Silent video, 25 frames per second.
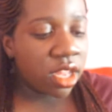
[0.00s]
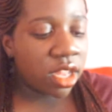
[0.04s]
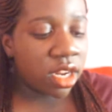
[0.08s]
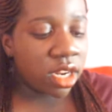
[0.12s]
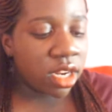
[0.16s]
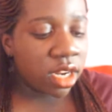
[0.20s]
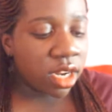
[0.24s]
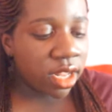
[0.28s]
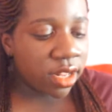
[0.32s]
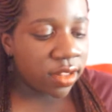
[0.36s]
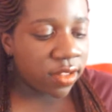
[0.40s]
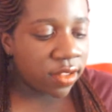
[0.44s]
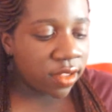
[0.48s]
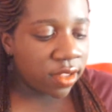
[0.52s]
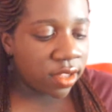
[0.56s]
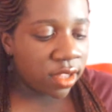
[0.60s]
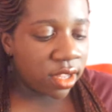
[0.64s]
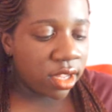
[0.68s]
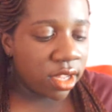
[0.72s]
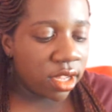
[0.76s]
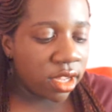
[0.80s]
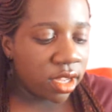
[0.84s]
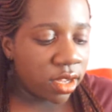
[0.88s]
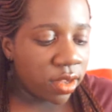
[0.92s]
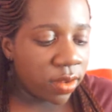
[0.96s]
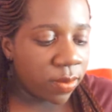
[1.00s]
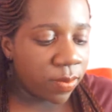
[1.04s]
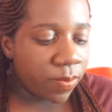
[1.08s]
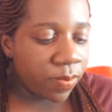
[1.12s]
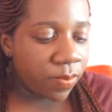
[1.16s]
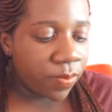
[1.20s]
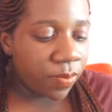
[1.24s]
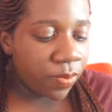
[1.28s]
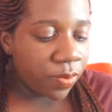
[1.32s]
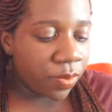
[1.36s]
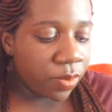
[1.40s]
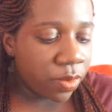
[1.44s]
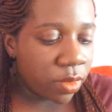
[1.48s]
And let's
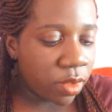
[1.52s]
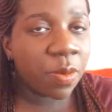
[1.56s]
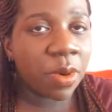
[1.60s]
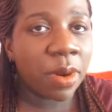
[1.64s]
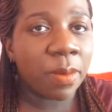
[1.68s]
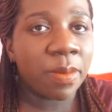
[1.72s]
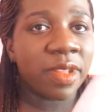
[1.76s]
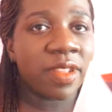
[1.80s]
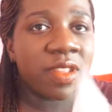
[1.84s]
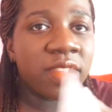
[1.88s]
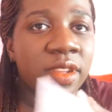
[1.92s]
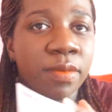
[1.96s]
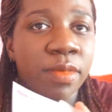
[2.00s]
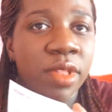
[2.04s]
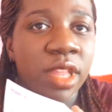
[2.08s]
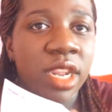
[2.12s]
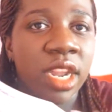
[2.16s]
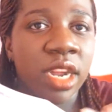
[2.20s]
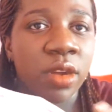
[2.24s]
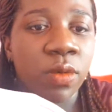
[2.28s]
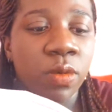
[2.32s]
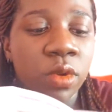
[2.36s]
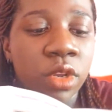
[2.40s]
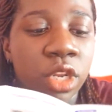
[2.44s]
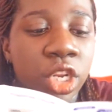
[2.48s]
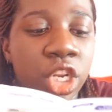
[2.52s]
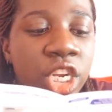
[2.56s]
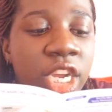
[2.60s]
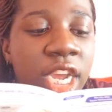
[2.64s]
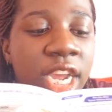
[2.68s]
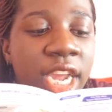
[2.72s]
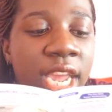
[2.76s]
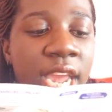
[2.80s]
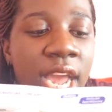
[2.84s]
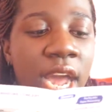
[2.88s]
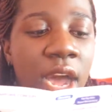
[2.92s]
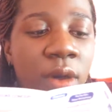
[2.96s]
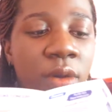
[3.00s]
see, this is probably something I
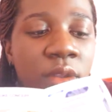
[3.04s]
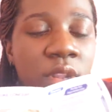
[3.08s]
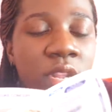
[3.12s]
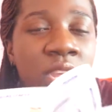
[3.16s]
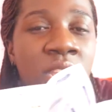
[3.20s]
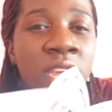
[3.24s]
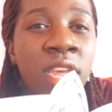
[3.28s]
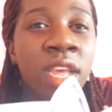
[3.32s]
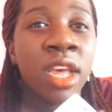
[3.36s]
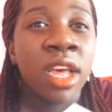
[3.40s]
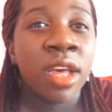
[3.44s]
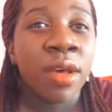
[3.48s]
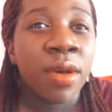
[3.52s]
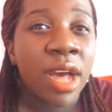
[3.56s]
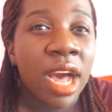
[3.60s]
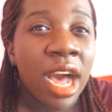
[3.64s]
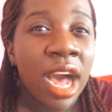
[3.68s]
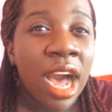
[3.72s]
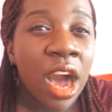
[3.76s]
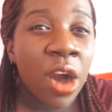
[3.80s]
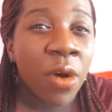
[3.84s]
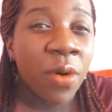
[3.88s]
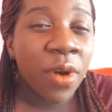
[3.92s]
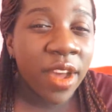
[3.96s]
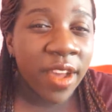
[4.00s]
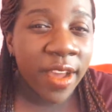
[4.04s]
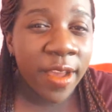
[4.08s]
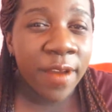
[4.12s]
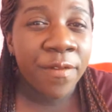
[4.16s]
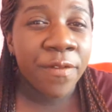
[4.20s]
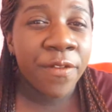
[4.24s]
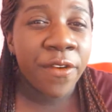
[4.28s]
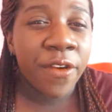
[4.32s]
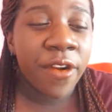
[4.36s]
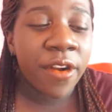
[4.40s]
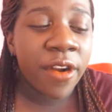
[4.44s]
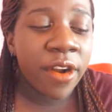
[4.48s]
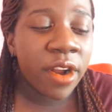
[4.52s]
would check out.
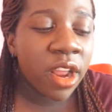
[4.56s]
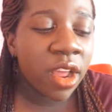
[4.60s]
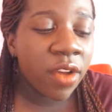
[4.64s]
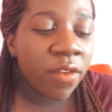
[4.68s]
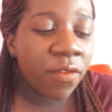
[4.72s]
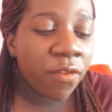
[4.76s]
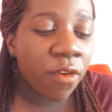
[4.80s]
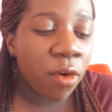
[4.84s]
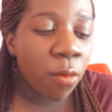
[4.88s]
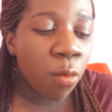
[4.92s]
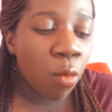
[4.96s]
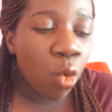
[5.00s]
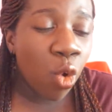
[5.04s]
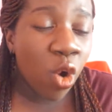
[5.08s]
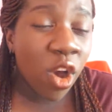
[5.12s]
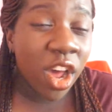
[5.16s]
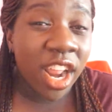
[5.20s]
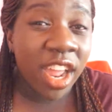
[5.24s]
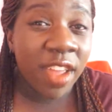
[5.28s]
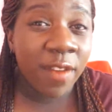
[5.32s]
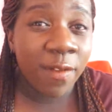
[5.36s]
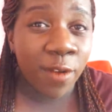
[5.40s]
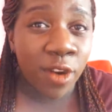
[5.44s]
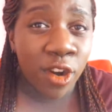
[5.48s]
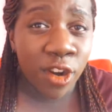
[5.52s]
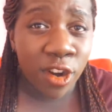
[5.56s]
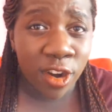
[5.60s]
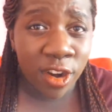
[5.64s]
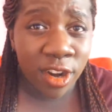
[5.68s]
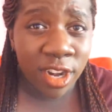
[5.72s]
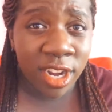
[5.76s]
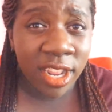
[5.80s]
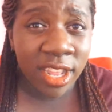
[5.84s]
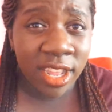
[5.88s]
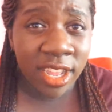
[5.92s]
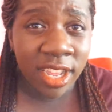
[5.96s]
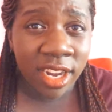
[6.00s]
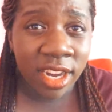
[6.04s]
However, from what
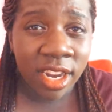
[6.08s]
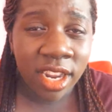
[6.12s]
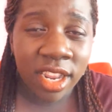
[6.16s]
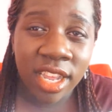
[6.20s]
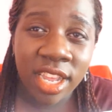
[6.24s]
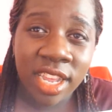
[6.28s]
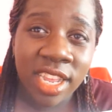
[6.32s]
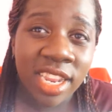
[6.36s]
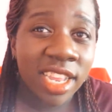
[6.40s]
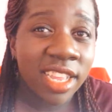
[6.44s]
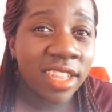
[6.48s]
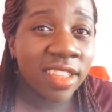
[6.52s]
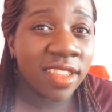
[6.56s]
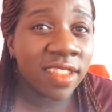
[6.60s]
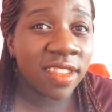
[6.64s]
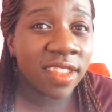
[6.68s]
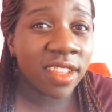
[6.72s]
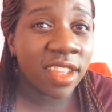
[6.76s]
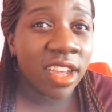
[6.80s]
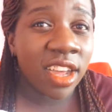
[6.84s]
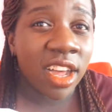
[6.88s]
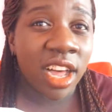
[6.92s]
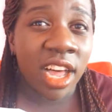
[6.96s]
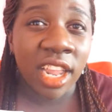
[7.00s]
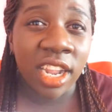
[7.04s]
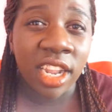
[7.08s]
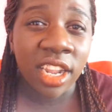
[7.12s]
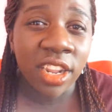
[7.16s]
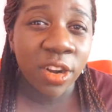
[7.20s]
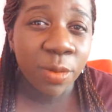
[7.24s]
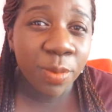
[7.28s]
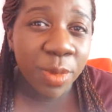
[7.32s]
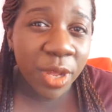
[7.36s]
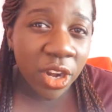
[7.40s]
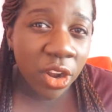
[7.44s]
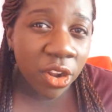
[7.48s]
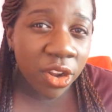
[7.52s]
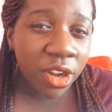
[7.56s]
I've heard, it it is
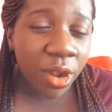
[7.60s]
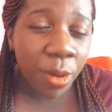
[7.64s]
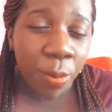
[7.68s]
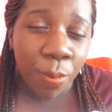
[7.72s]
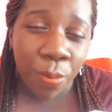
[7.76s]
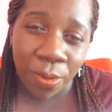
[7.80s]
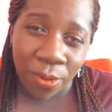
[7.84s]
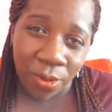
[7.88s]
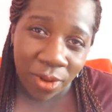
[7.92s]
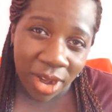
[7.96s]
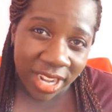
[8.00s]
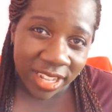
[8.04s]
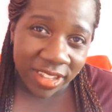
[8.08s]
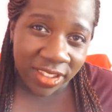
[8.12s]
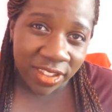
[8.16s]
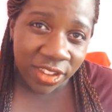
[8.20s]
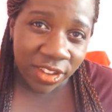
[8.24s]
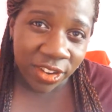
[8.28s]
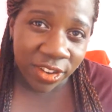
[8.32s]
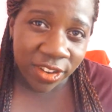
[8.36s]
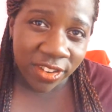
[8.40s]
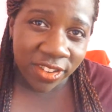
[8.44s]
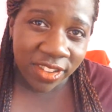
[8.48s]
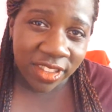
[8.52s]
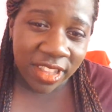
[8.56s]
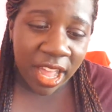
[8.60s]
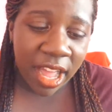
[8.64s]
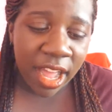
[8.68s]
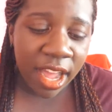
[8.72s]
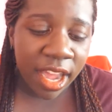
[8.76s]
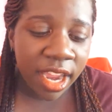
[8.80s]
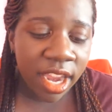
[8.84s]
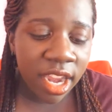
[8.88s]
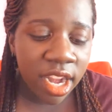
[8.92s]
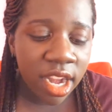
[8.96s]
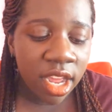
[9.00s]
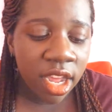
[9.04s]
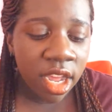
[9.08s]
a little bit on the pricier
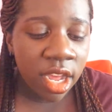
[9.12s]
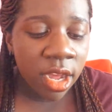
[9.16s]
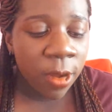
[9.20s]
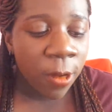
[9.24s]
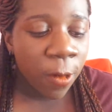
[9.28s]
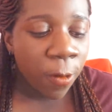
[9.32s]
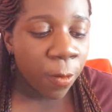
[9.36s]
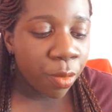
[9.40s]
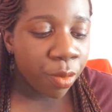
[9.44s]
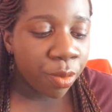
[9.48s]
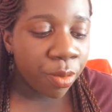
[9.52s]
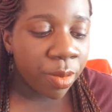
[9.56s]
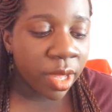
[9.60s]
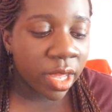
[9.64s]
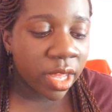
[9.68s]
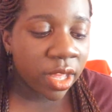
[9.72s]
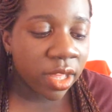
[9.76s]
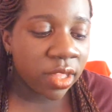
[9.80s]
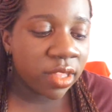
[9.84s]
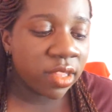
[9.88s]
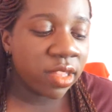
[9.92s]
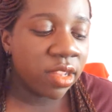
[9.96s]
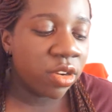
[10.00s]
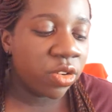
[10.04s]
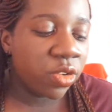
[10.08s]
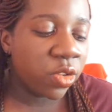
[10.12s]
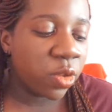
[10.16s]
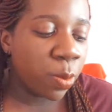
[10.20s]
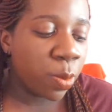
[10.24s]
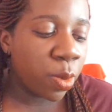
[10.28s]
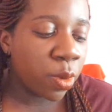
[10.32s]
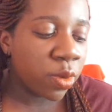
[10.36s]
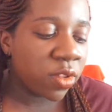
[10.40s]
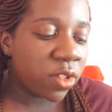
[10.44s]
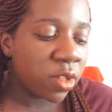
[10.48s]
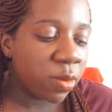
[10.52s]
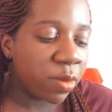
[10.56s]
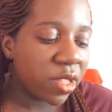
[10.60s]
side, because
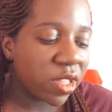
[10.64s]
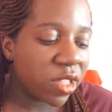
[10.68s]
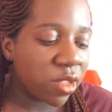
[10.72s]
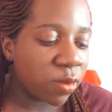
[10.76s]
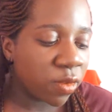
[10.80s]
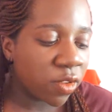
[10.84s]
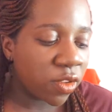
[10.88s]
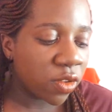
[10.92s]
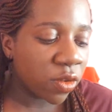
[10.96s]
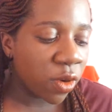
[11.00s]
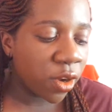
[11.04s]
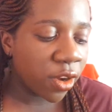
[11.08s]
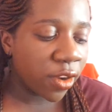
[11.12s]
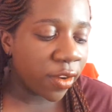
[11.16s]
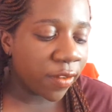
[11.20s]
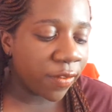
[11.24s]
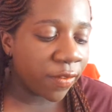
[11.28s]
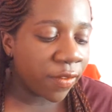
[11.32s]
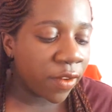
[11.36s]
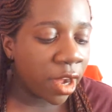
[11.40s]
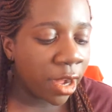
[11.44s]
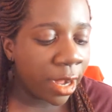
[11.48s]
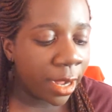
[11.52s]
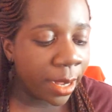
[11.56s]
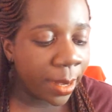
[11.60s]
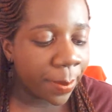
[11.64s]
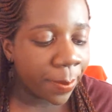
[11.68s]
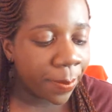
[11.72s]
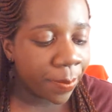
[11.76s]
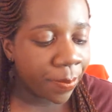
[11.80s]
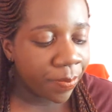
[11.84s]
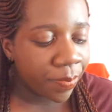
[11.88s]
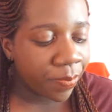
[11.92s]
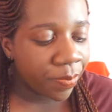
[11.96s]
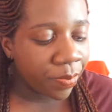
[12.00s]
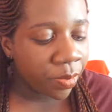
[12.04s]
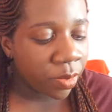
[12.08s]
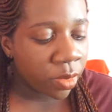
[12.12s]
there's supposed to be some sort of
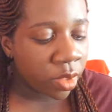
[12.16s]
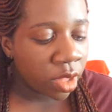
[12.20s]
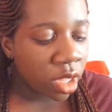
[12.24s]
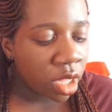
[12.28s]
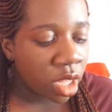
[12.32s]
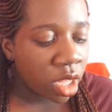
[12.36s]
um,